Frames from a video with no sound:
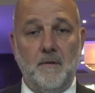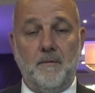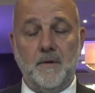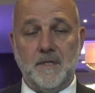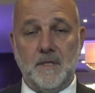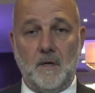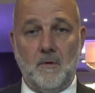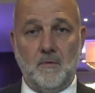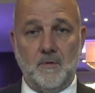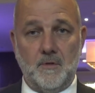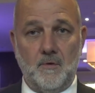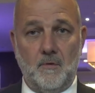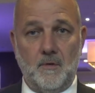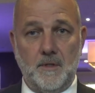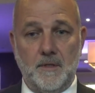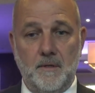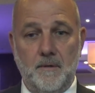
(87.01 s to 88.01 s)
physical
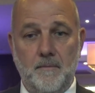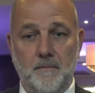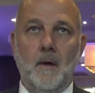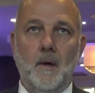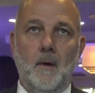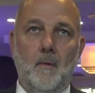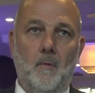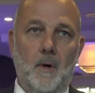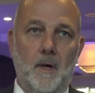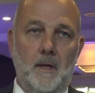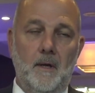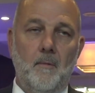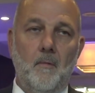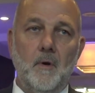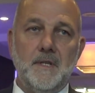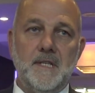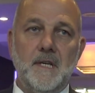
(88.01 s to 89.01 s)
stores. Well,
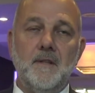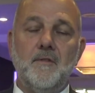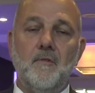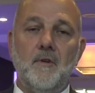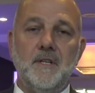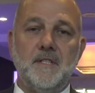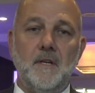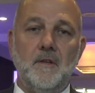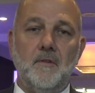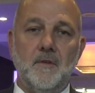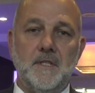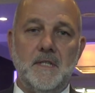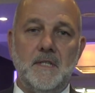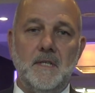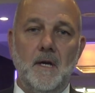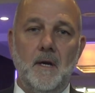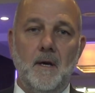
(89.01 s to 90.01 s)
it was interesting to
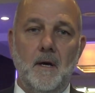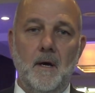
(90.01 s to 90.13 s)
see